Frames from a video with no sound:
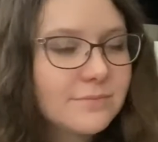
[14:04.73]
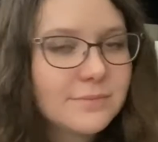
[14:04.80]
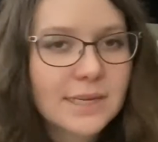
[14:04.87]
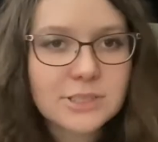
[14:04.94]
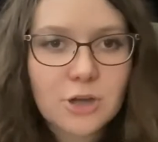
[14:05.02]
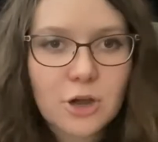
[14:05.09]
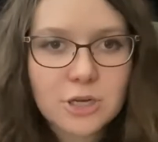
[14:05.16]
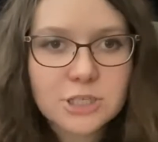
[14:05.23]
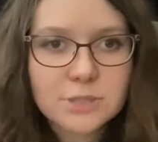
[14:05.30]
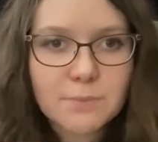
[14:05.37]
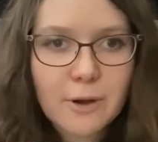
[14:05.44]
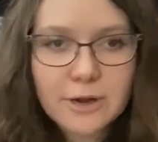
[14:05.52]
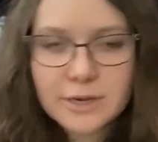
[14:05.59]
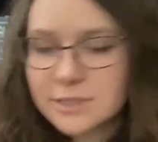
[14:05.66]
That dog just
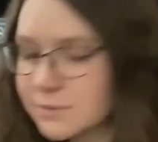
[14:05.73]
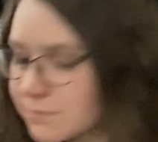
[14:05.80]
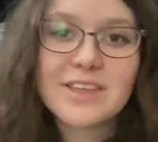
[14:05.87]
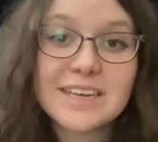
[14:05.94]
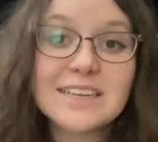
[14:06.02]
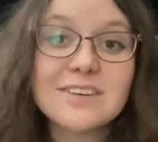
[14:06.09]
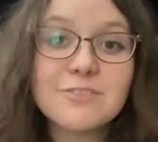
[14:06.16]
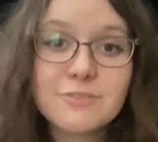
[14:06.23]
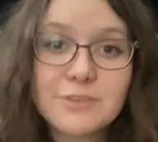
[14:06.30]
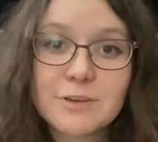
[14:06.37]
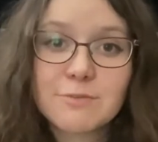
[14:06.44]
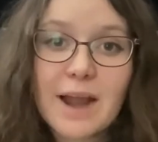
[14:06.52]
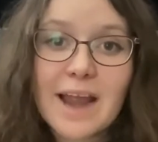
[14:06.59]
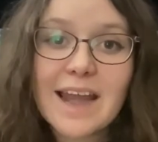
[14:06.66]
barked. They didn't
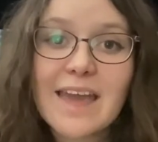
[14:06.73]
fit right,